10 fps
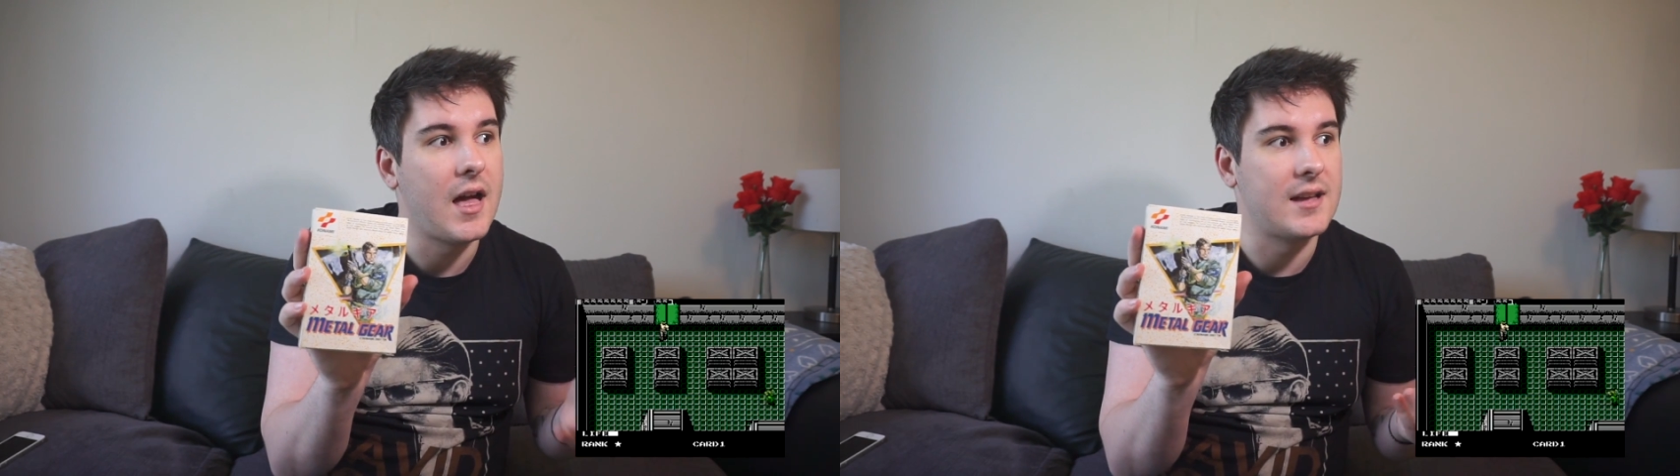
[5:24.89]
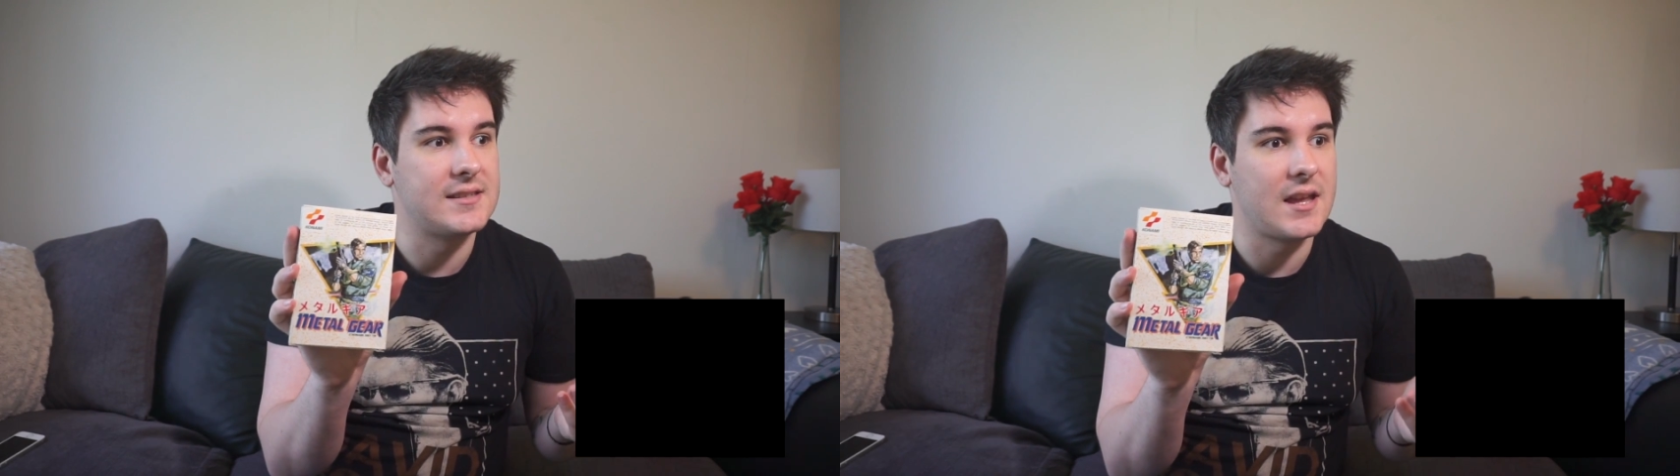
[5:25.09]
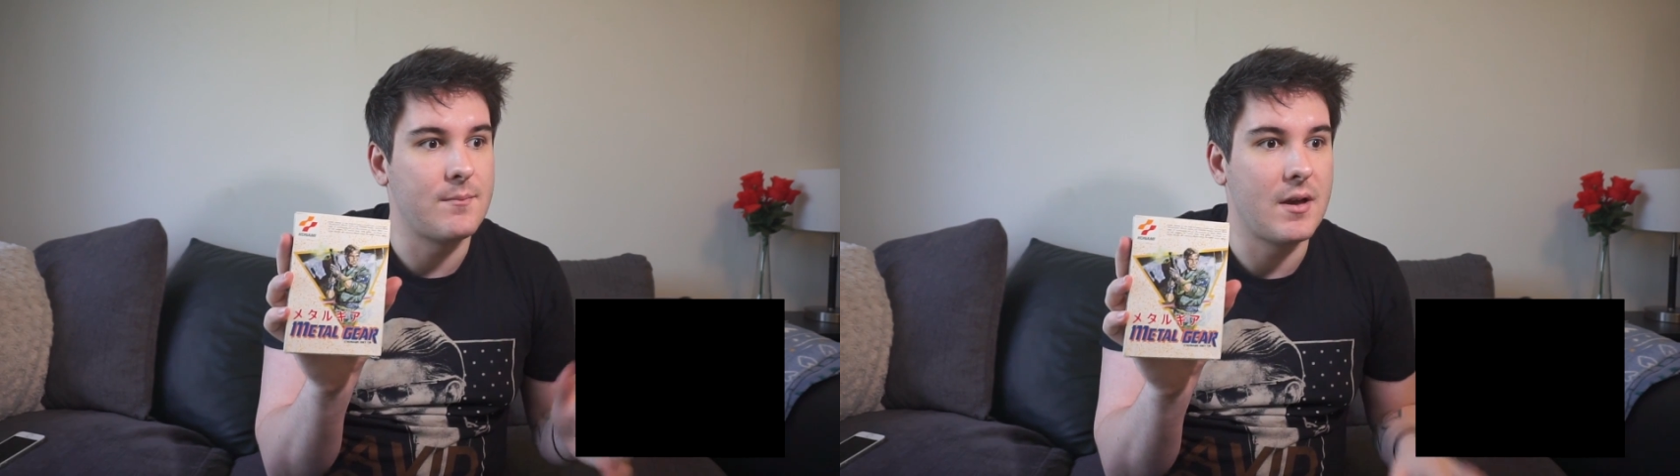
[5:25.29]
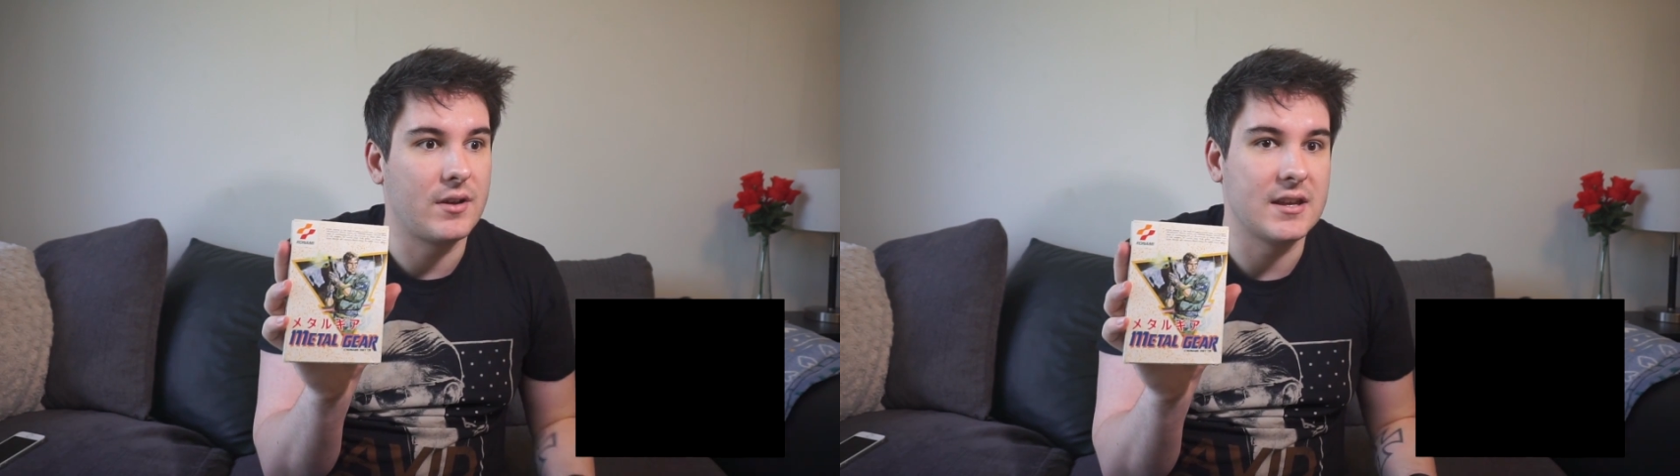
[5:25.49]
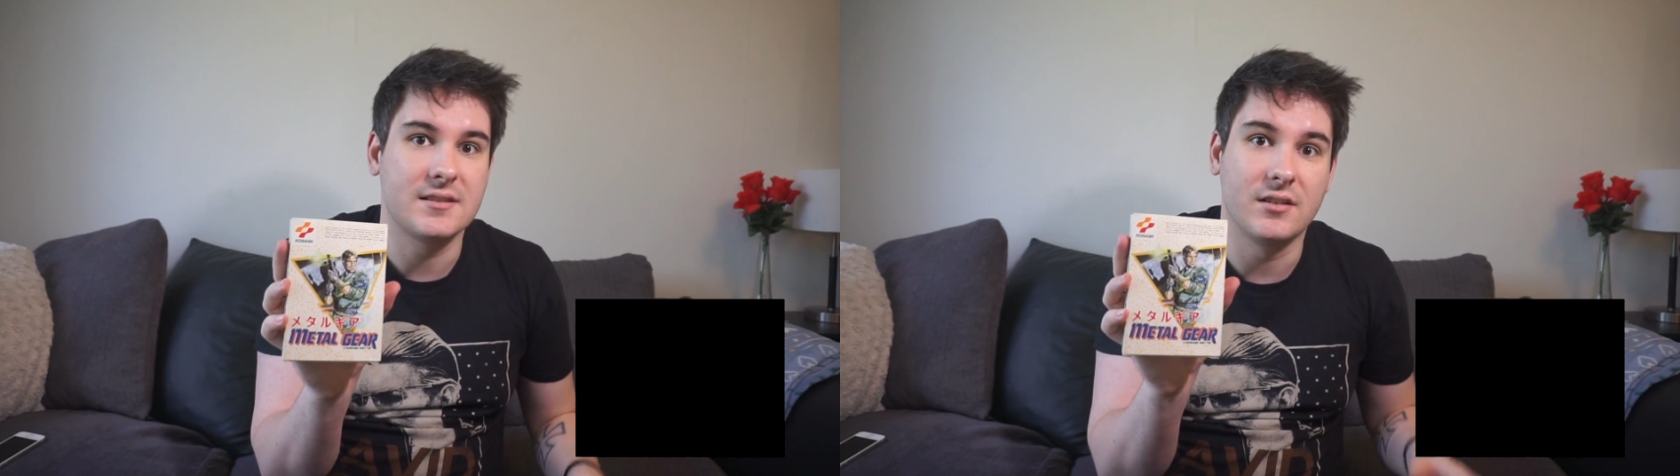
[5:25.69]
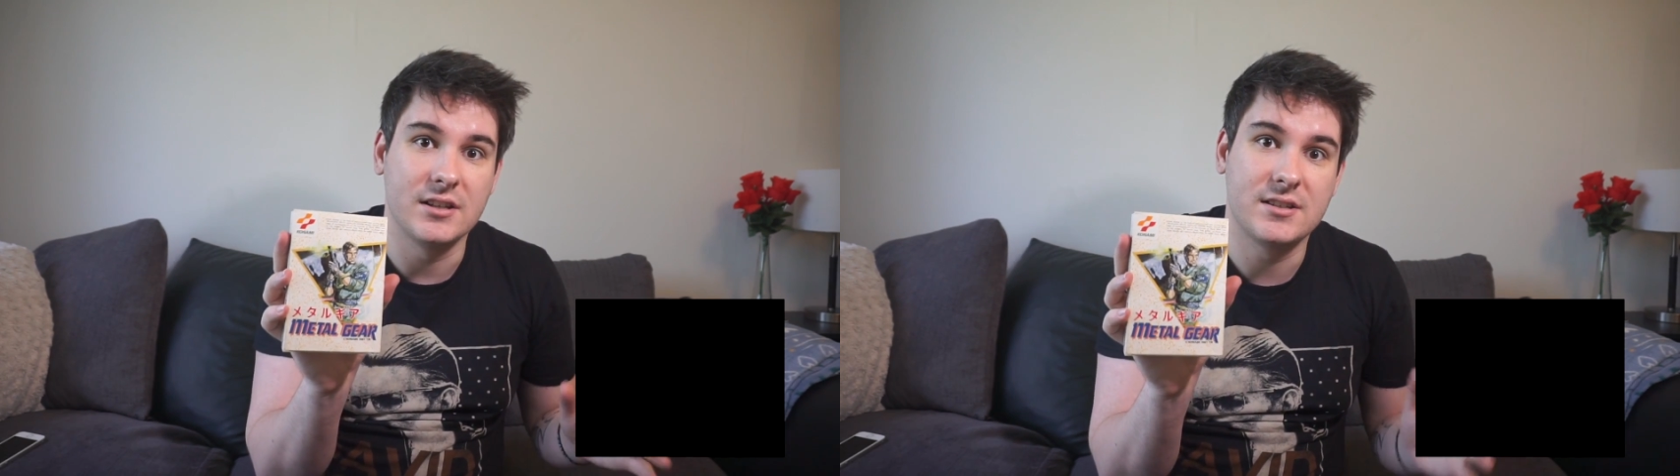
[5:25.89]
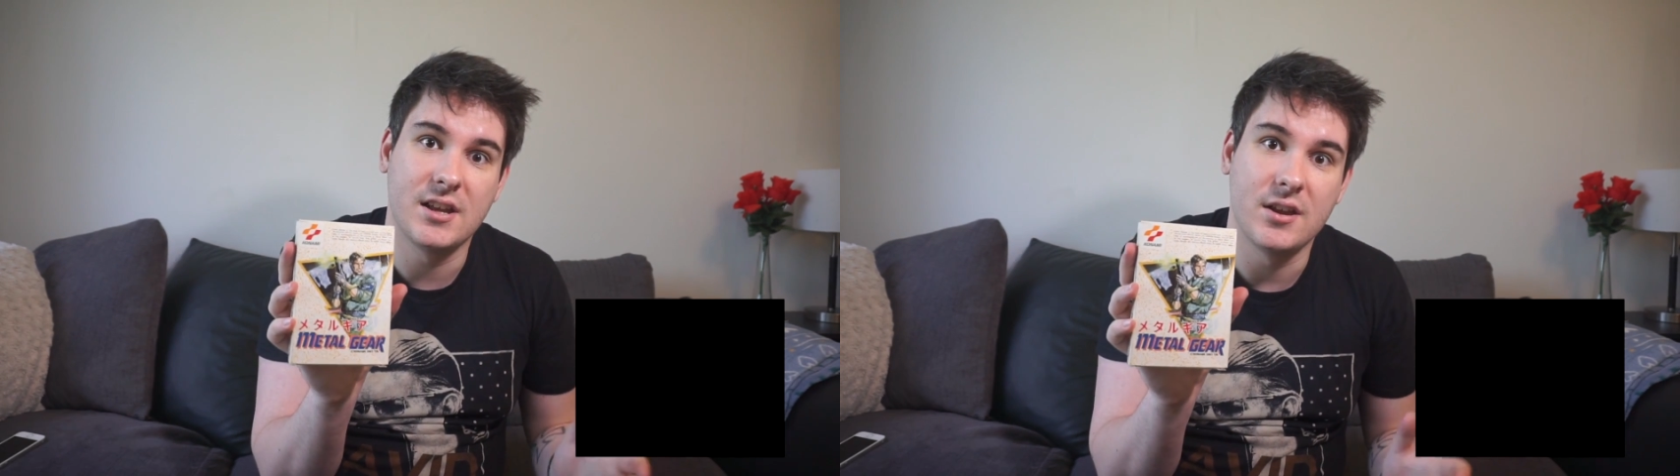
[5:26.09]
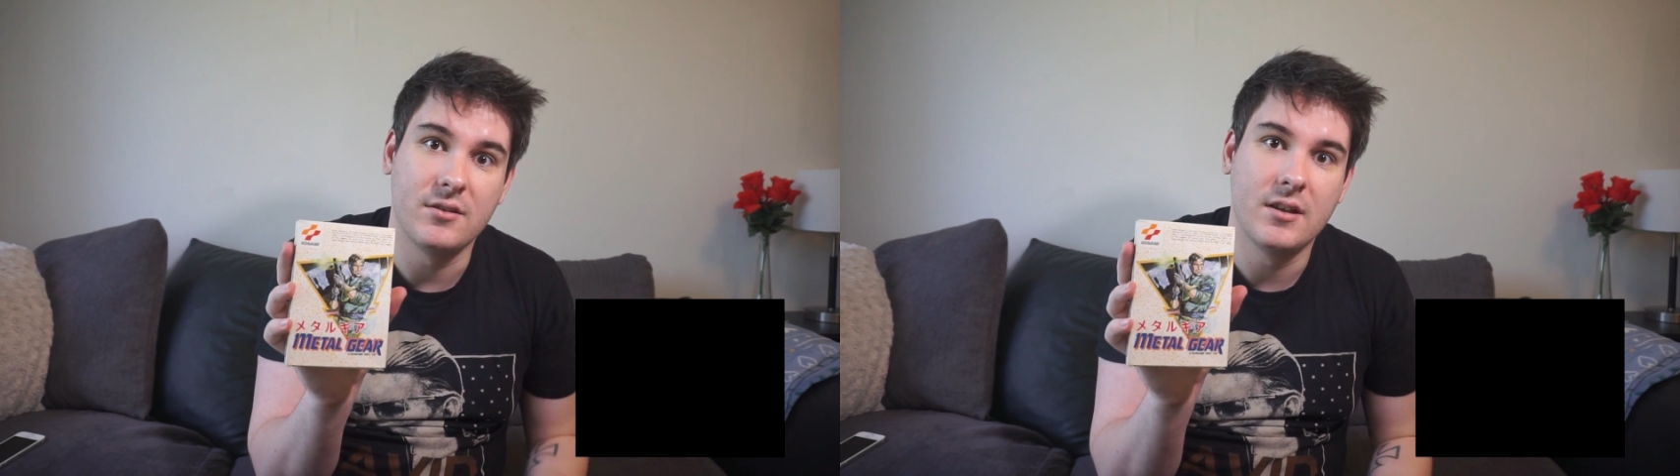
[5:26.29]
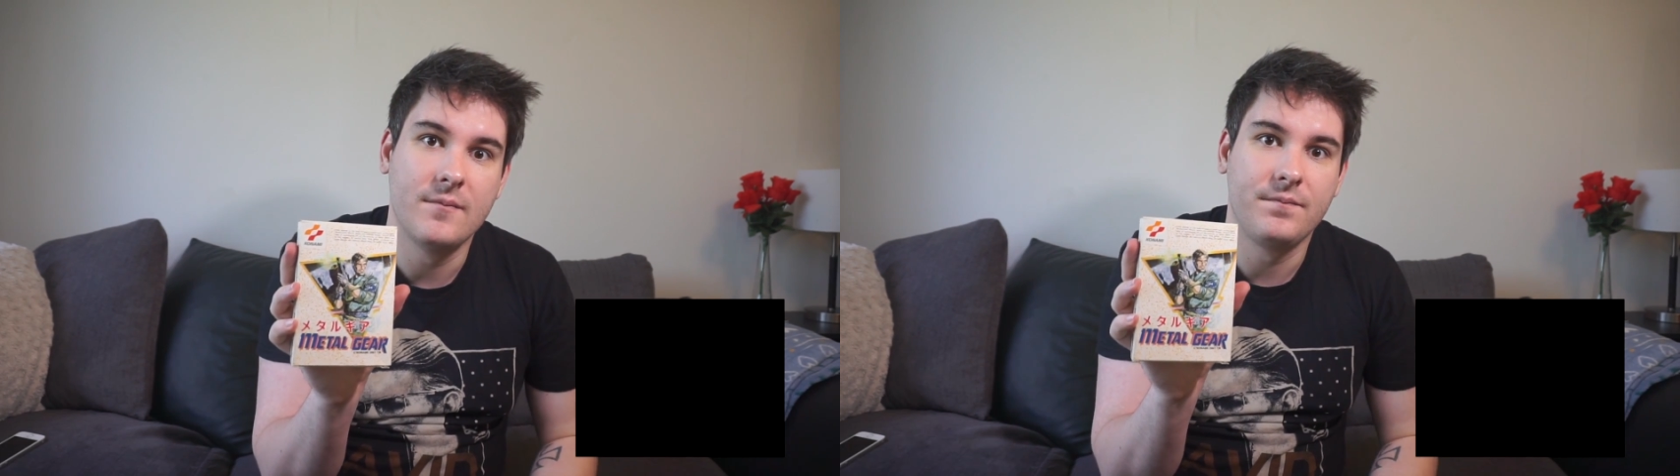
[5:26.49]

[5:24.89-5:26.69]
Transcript: I'd say, Metal Gear Solid 2,